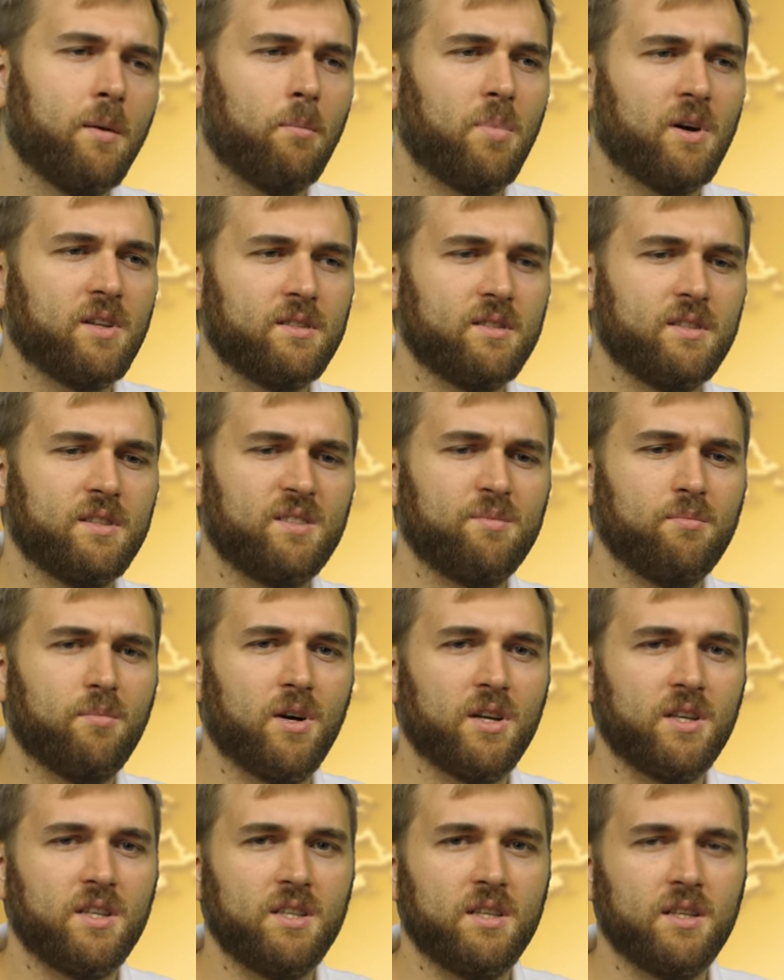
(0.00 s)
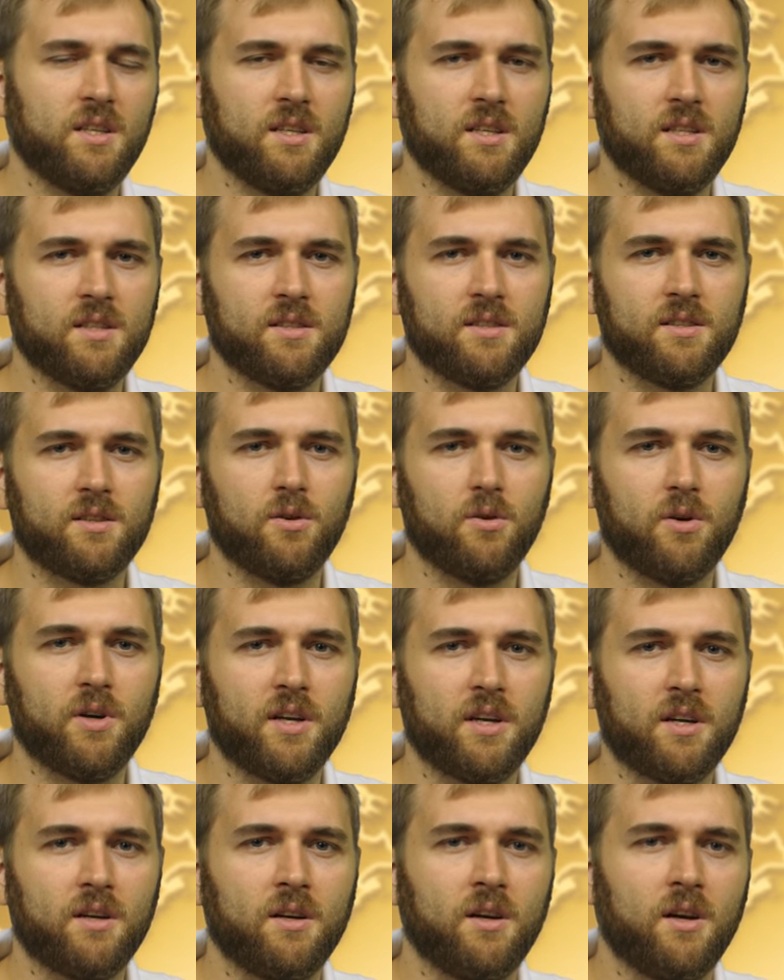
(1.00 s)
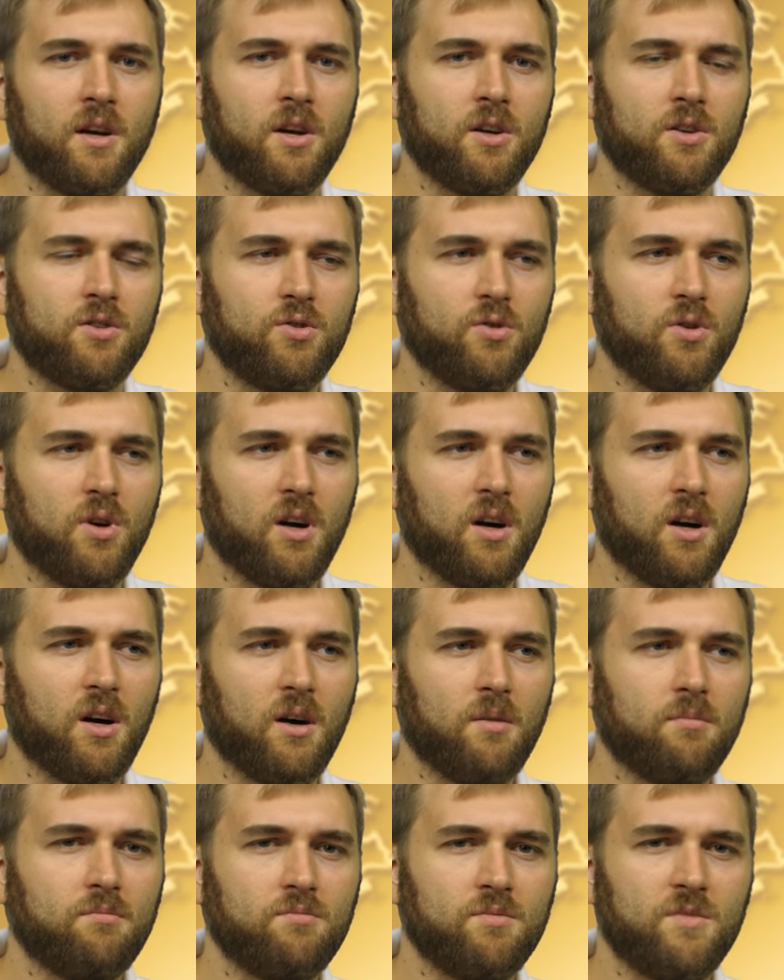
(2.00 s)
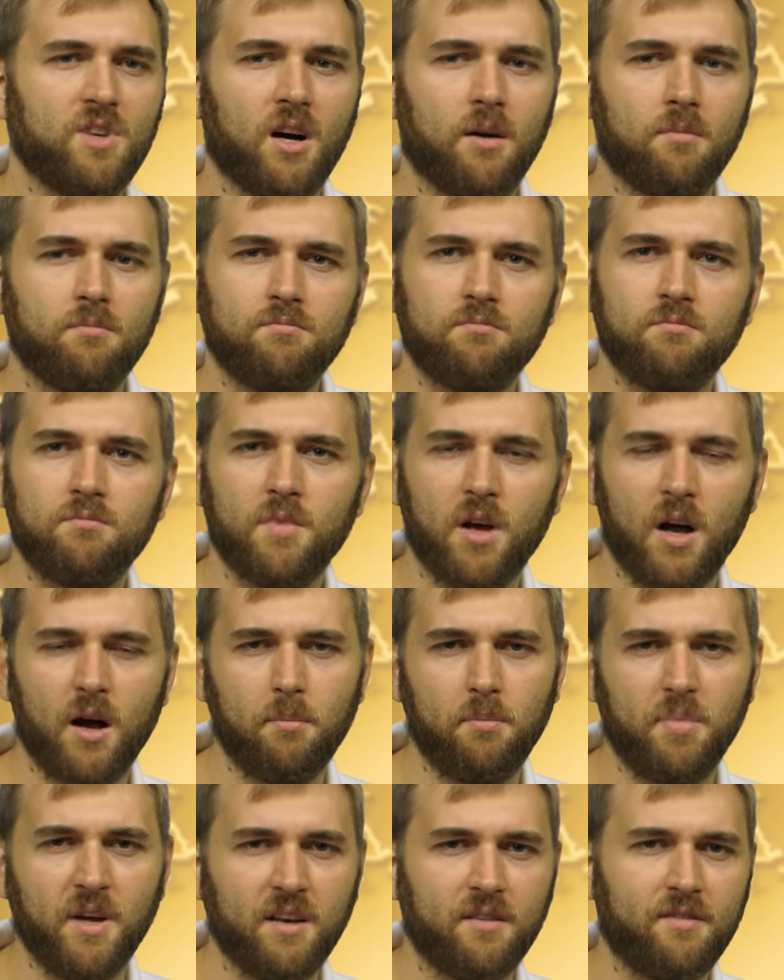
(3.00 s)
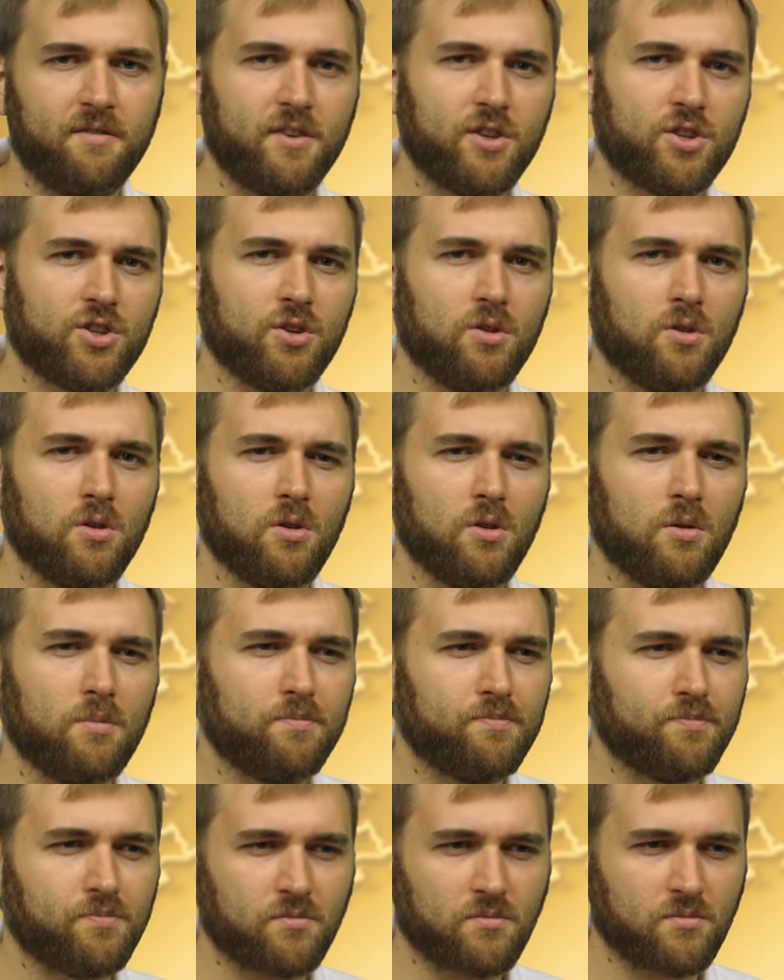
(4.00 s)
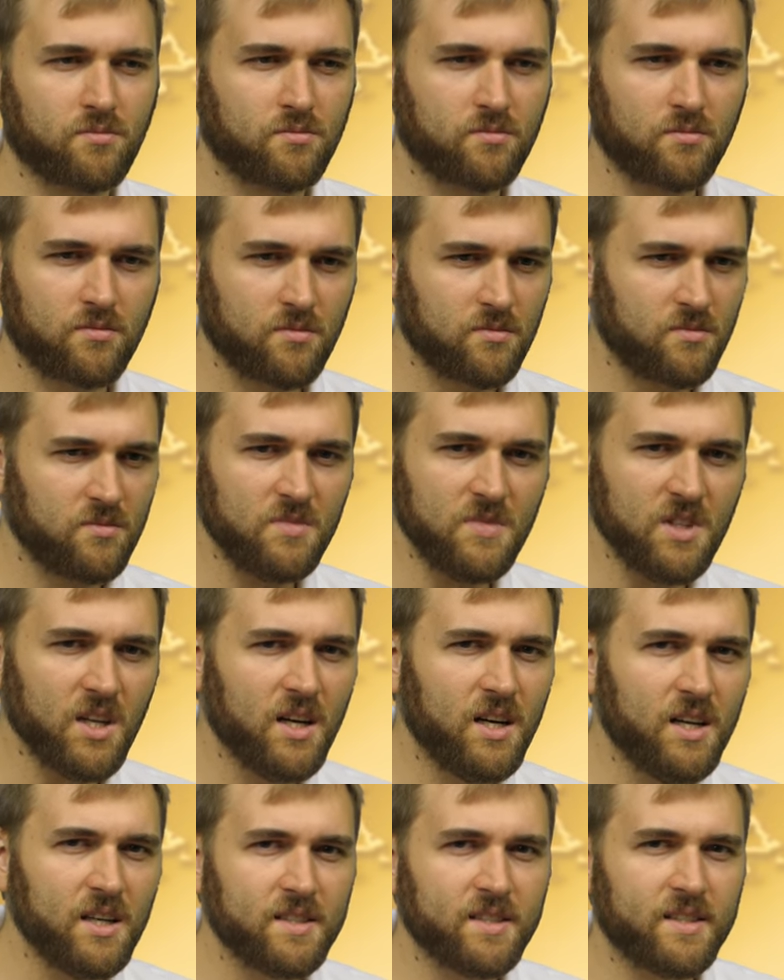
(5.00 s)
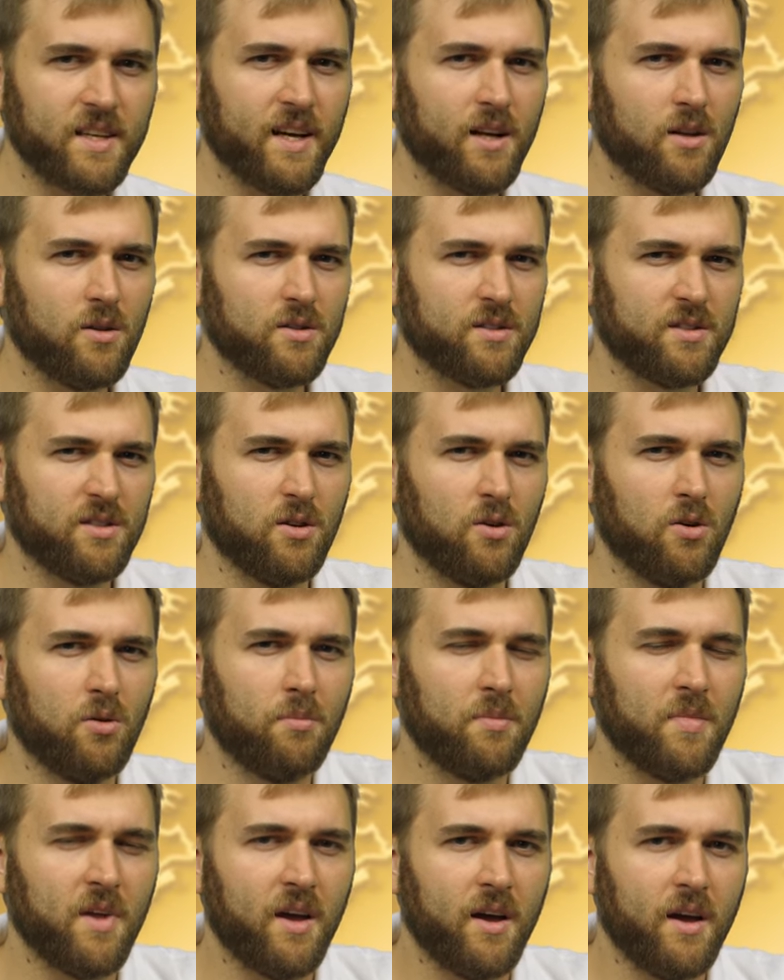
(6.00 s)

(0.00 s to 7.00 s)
but this money is going to a uh, yeah a beneficial uh, sale, so.